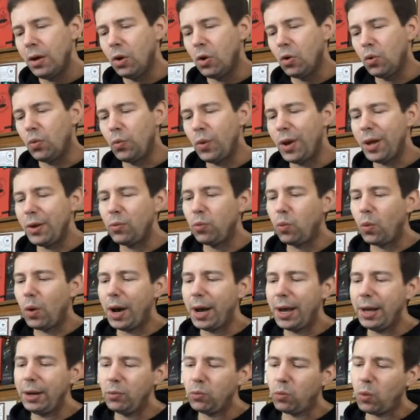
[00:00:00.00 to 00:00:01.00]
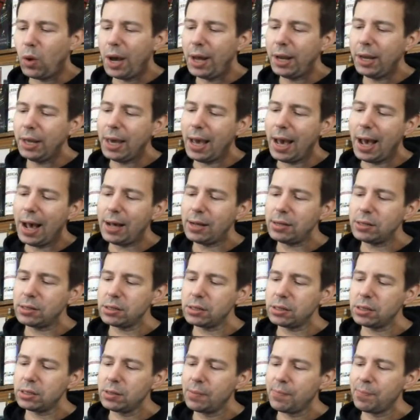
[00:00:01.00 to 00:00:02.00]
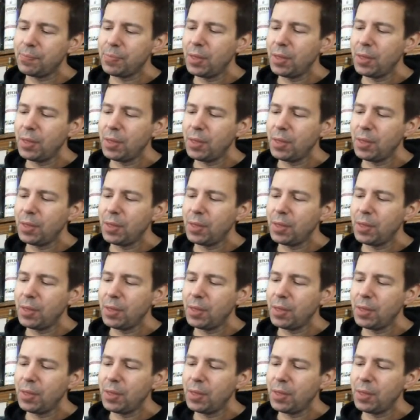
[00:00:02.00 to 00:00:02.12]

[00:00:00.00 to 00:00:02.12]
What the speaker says: red wine casks,